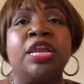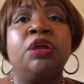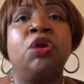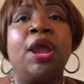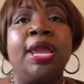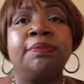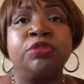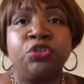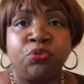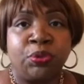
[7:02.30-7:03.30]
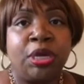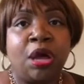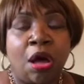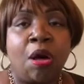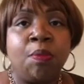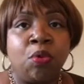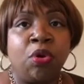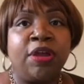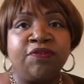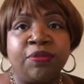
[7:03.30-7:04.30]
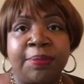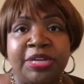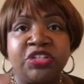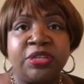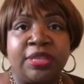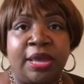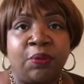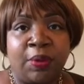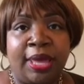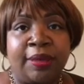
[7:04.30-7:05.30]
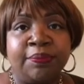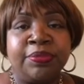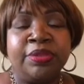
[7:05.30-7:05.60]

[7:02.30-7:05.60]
and are able to recall more information that way.